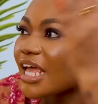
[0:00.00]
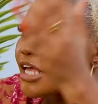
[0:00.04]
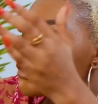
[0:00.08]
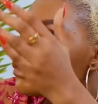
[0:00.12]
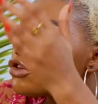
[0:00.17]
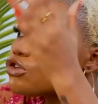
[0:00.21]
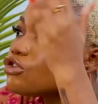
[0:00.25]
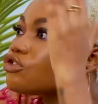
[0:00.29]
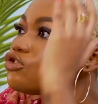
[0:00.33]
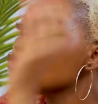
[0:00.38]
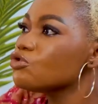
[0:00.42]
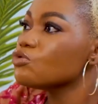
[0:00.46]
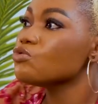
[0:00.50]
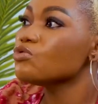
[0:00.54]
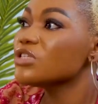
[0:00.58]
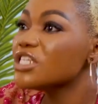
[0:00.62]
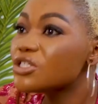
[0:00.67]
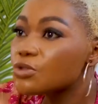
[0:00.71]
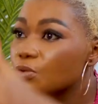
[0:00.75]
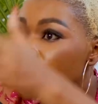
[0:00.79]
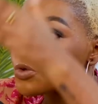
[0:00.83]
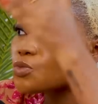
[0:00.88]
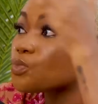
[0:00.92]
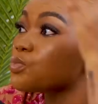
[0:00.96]
Thank you.
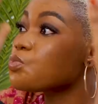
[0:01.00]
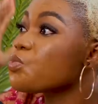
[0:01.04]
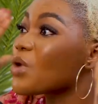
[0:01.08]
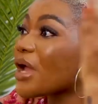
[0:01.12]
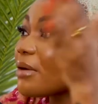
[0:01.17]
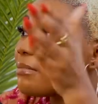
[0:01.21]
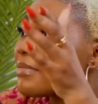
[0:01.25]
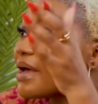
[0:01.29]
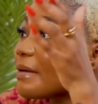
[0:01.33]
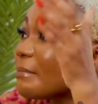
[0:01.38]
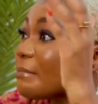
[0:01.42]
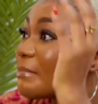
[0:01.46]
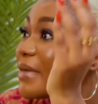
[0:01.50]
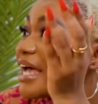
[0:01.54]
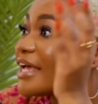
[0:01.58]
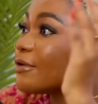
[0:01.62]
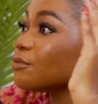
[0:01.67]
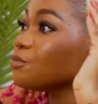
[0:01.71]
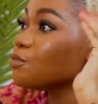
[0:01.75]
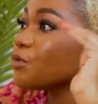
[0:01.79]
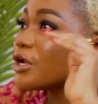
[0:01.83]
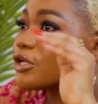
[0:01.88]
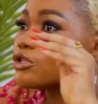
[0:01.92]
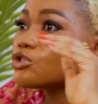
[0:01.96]
This was where my
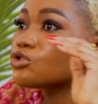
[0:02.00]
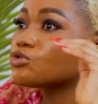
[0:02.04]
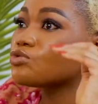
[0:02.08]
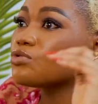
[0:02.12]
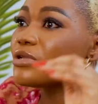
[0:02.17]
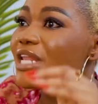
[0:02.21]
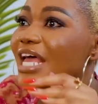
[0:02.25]
mind went to.